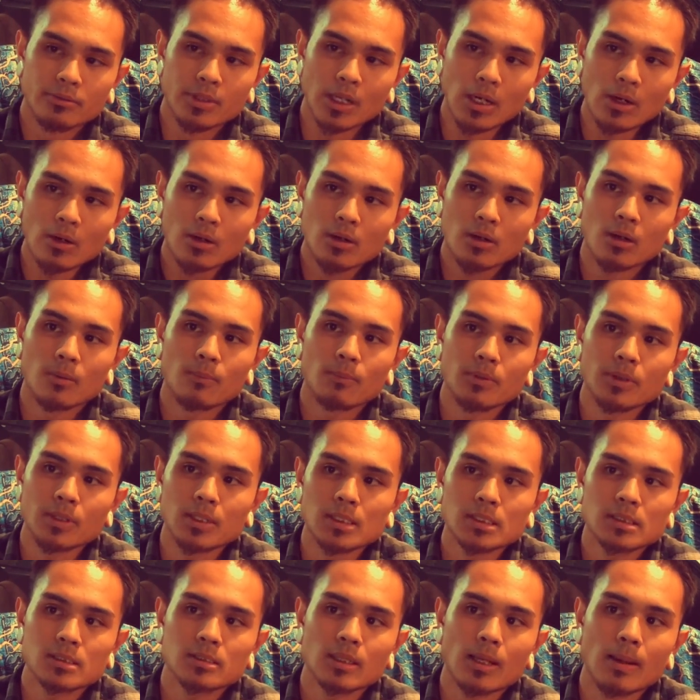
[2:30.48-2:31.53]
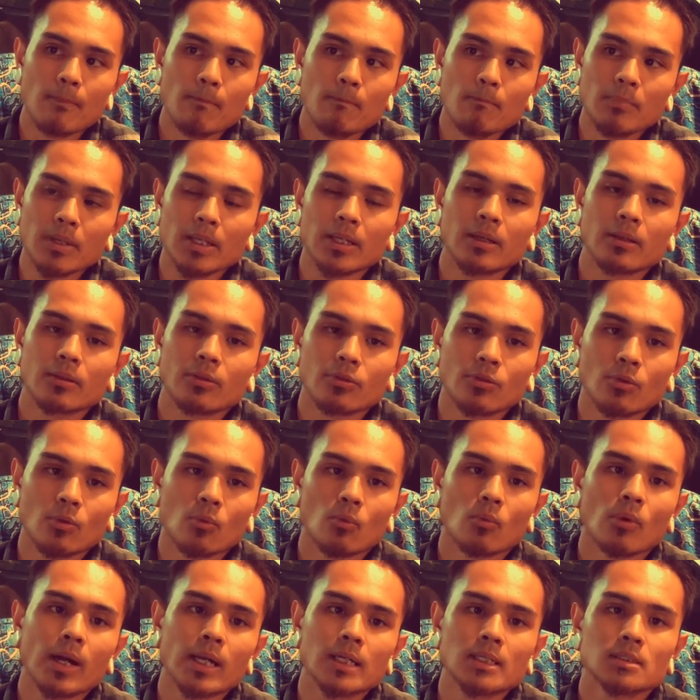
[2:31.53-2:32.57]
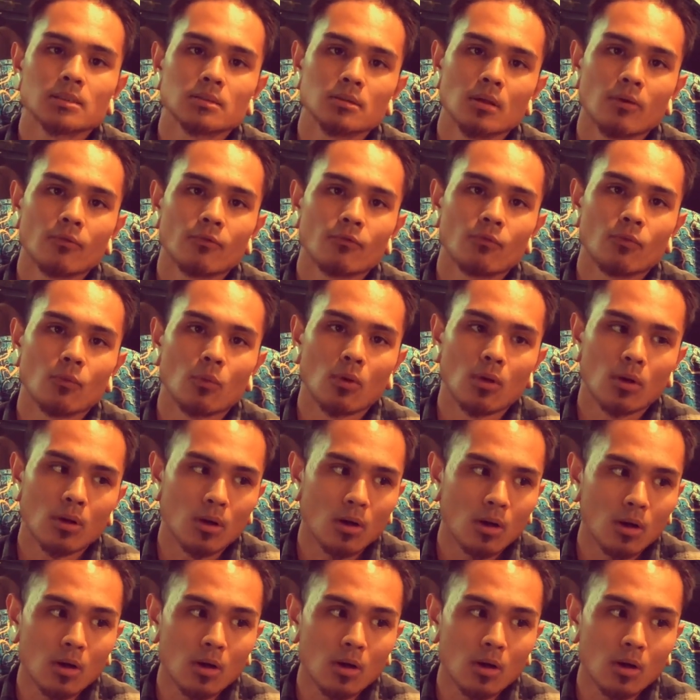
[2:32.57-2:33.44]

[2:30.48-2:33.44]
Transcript: there are companies that make the right stuff for